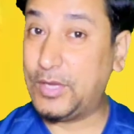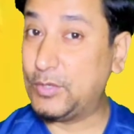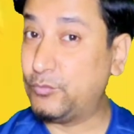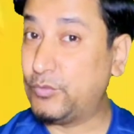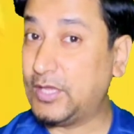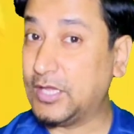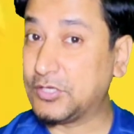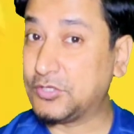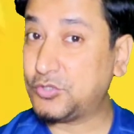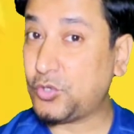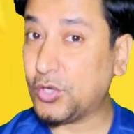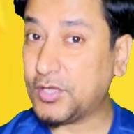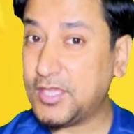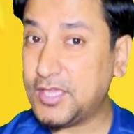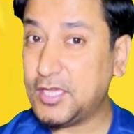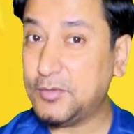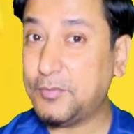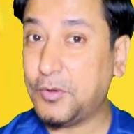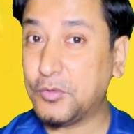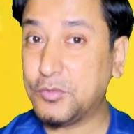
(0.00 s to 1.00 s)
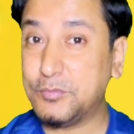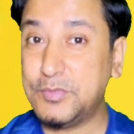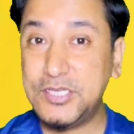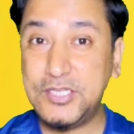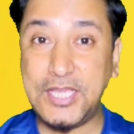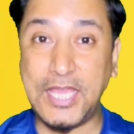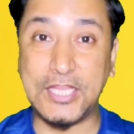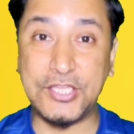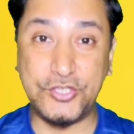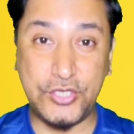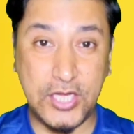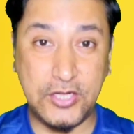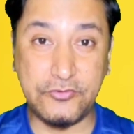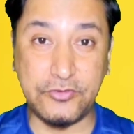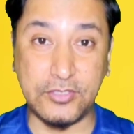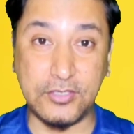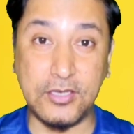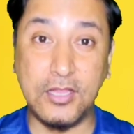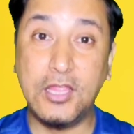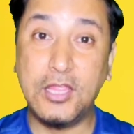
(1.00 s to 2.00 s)
when we are talking about media in
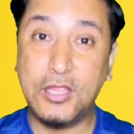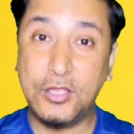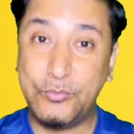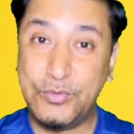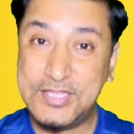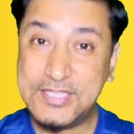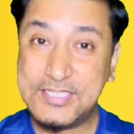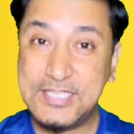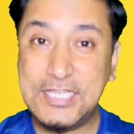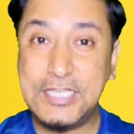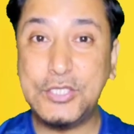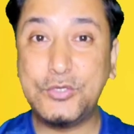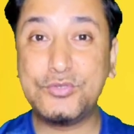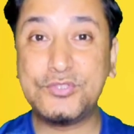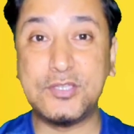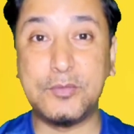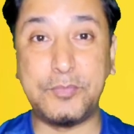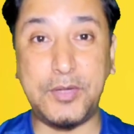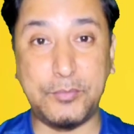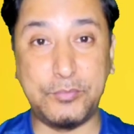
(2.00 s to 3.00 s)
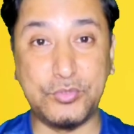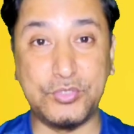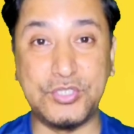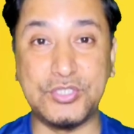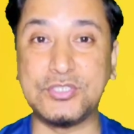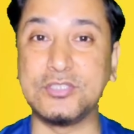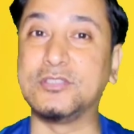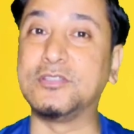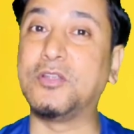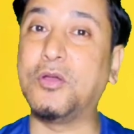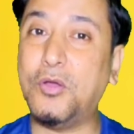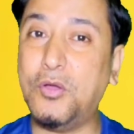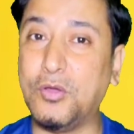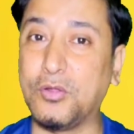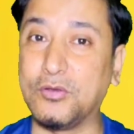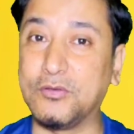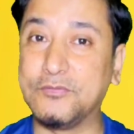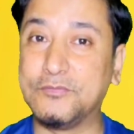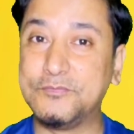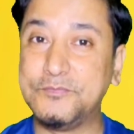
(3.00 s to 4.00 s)
general, we still use the preposition
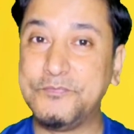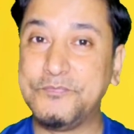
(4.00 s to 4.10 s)
on.